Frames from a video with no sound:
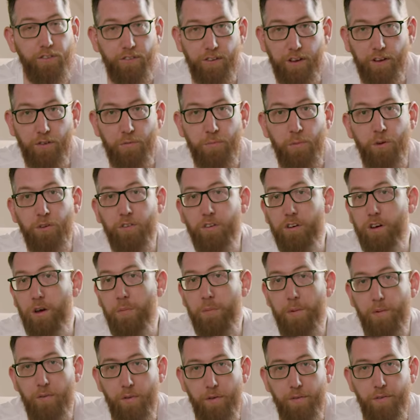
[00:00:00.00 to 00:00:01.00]
six months, it
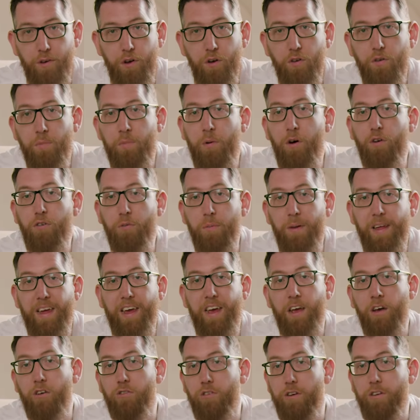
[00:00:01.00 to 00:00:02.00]
can be reviewed and possibly
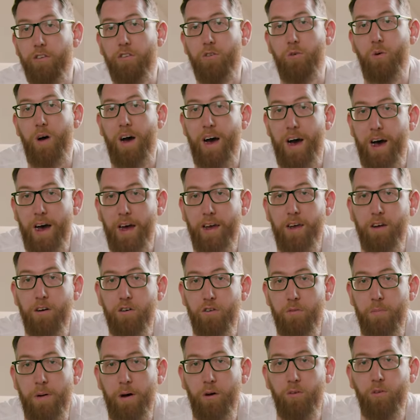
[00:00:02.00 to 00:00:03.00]
increased to a
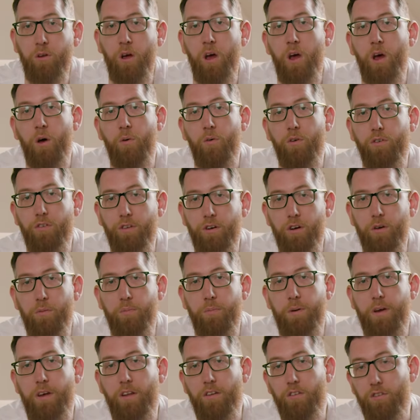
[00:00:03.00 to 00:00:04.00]
higher amount, which can
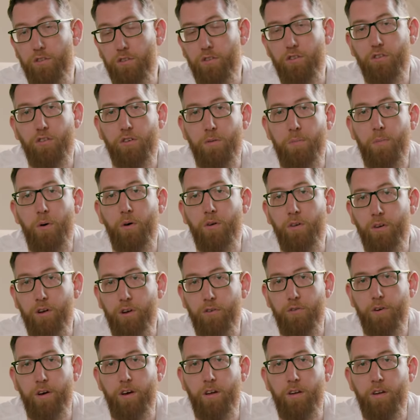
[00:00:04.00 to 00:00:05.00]
be discussed upon and
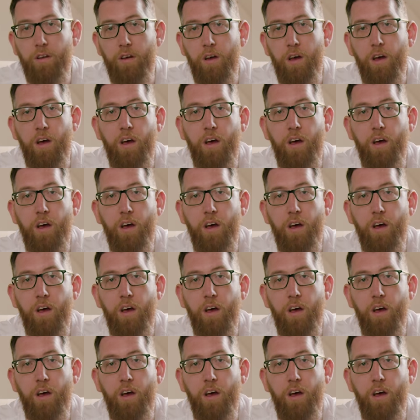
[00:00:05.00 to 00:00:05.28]
agreed.